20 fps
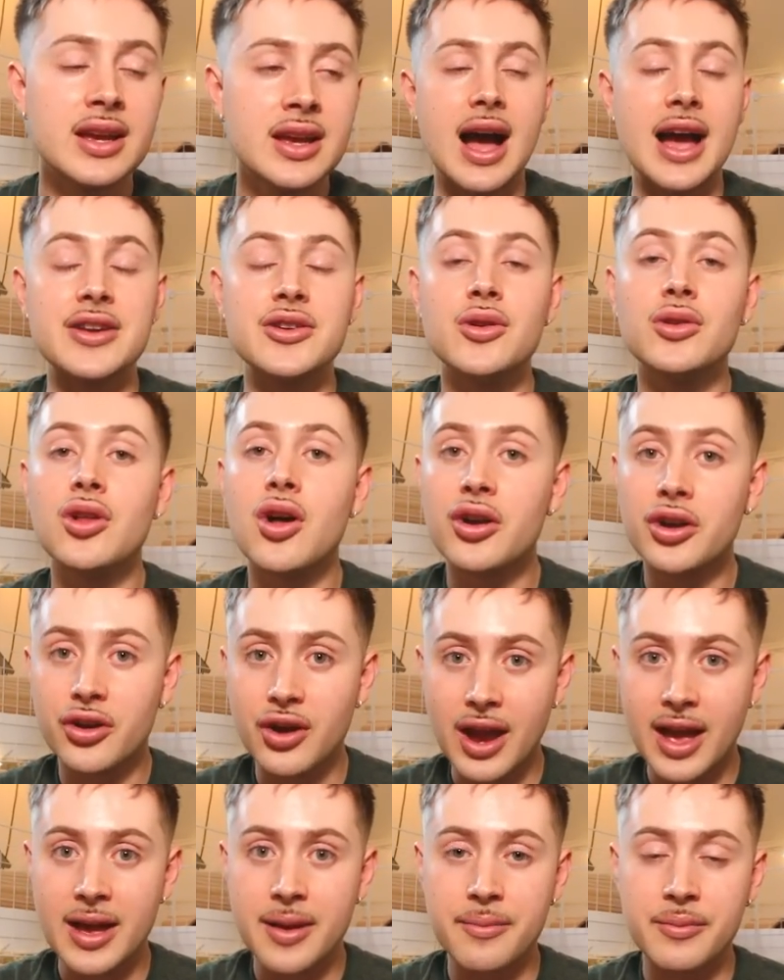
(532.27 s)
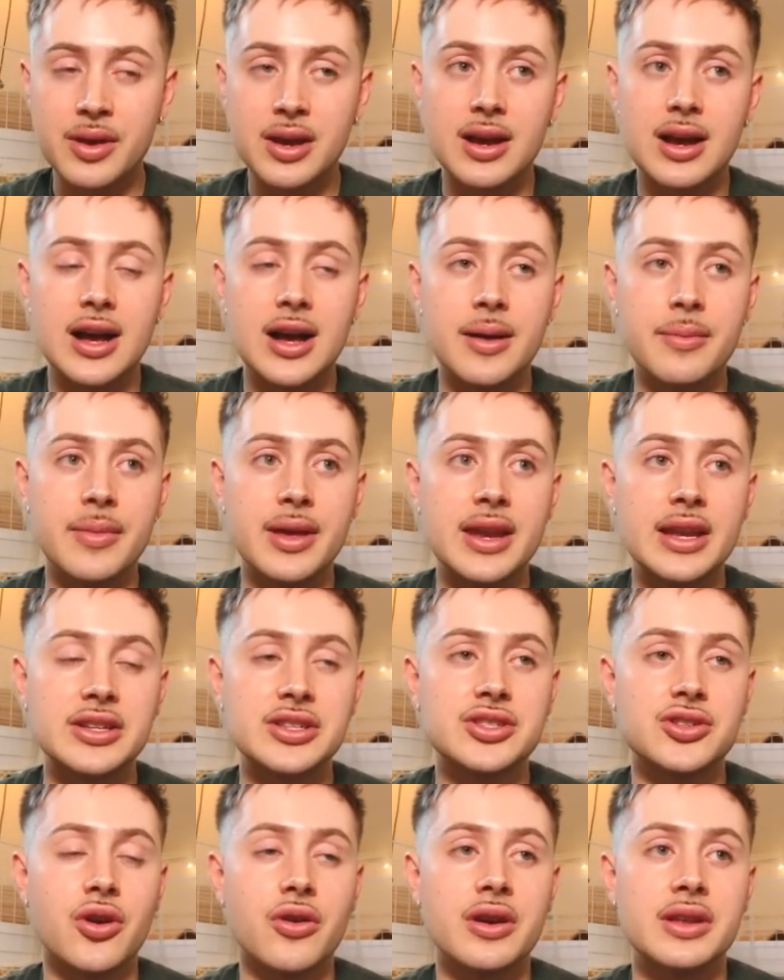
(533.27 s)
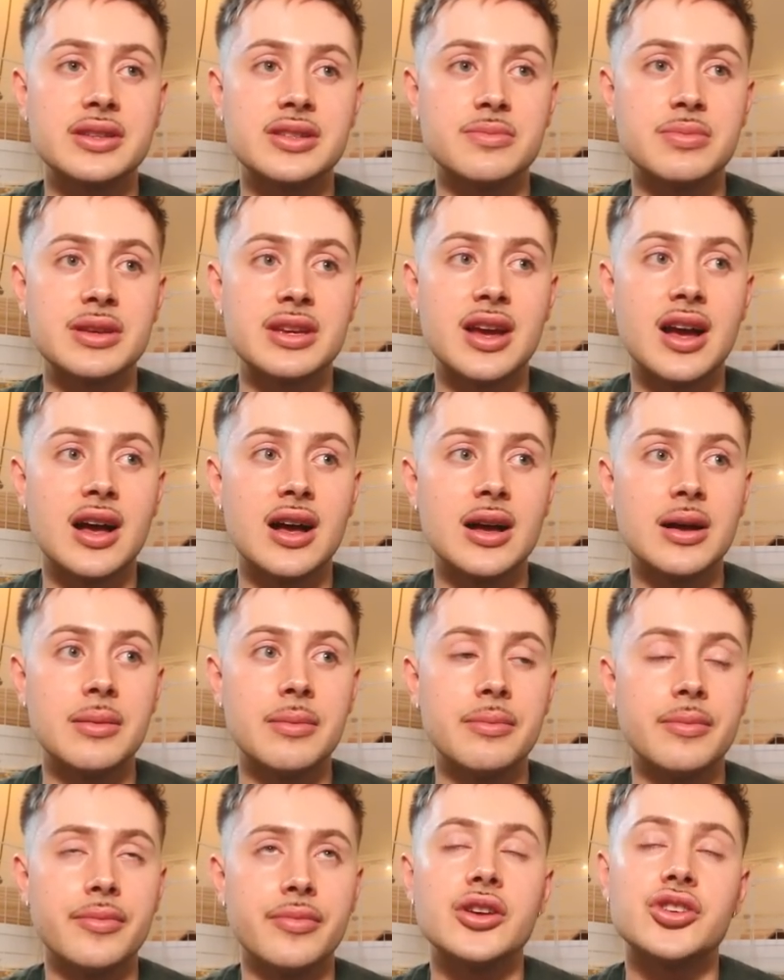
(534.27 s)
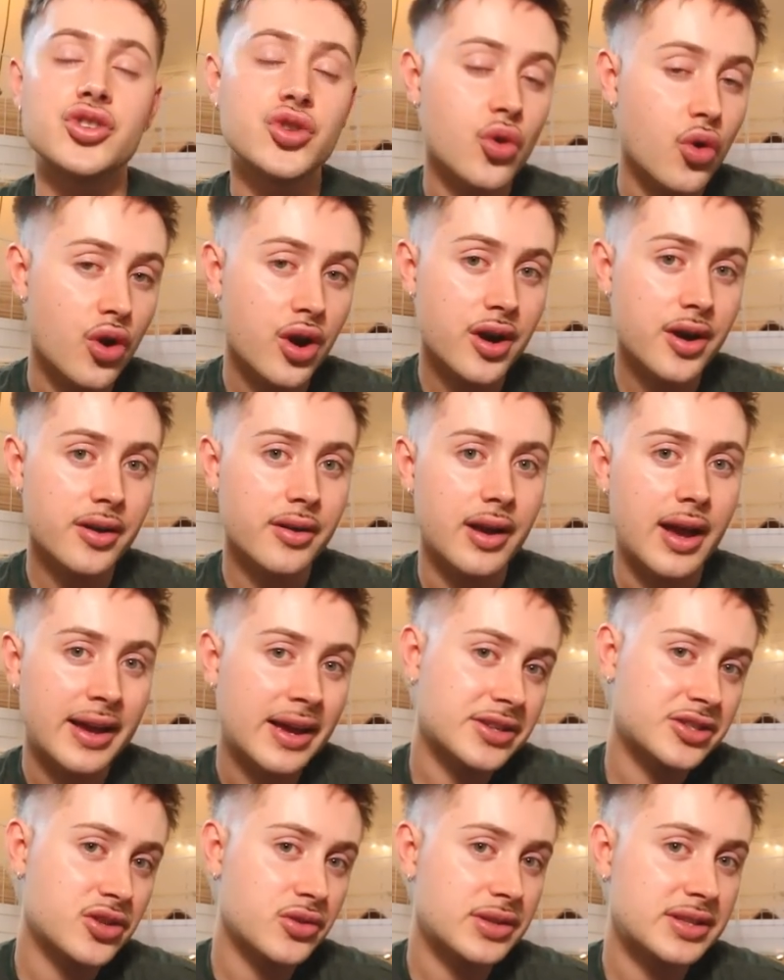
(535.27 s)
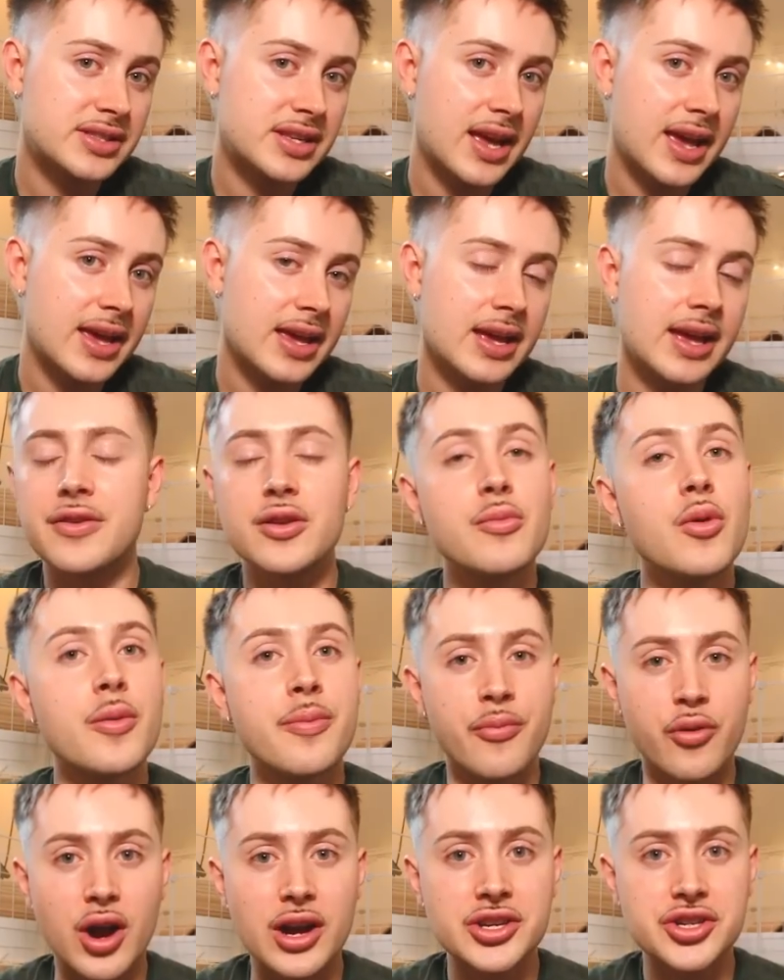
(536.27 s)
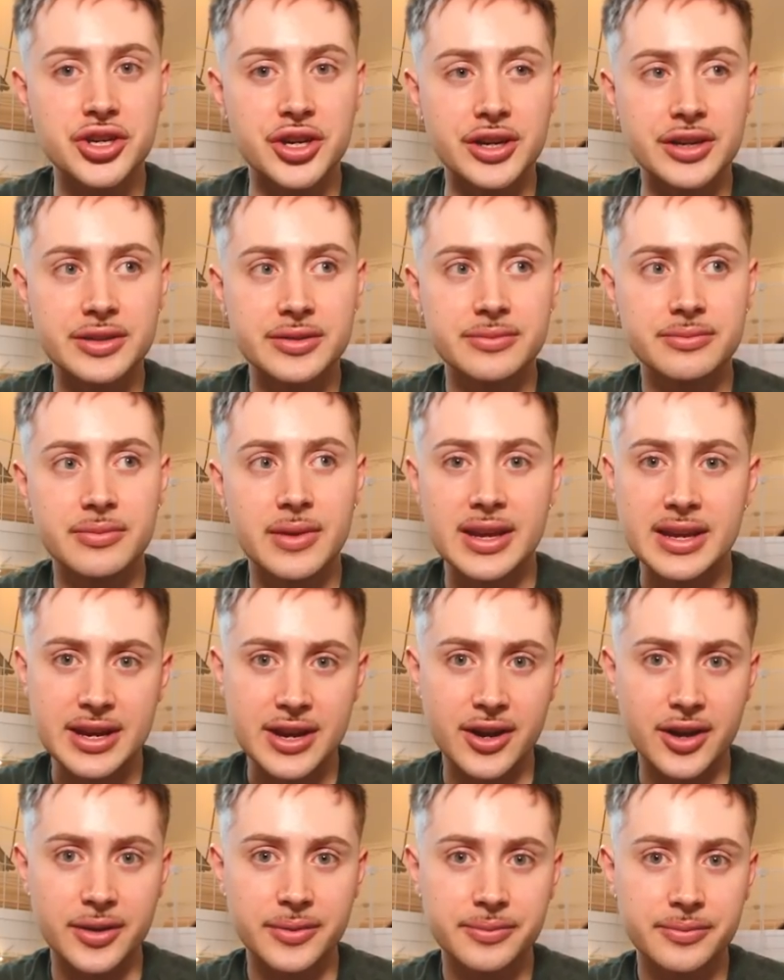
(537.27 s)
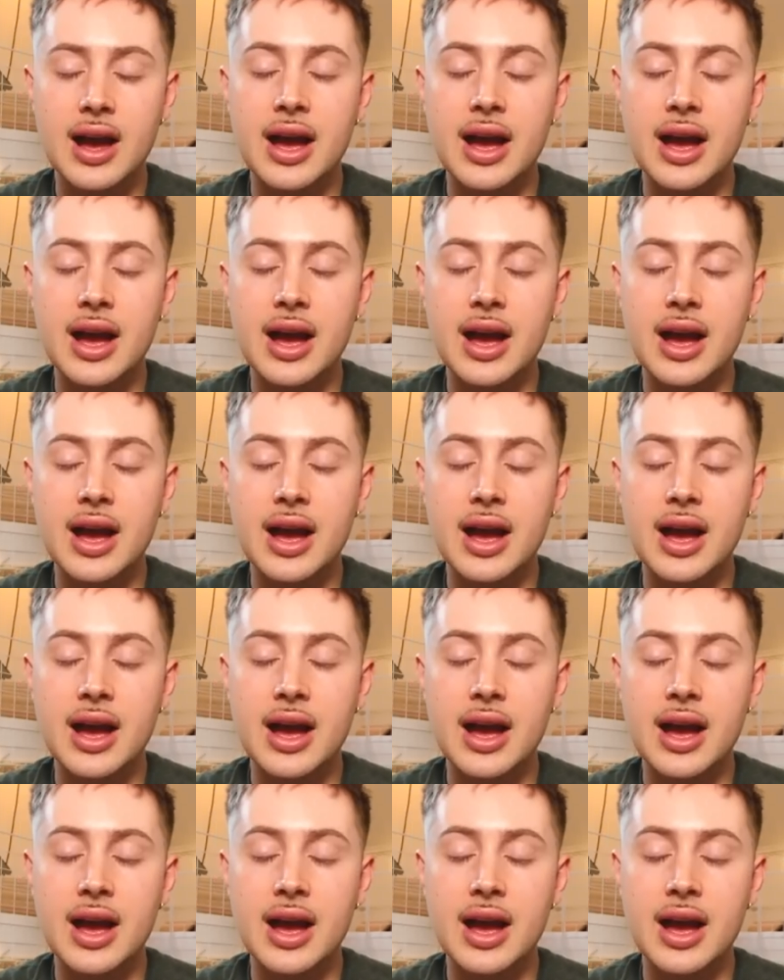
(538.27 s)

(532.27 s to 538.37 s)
I no longer am, and it's starting to become a chore, I guess you could say. I feel more pressured in here.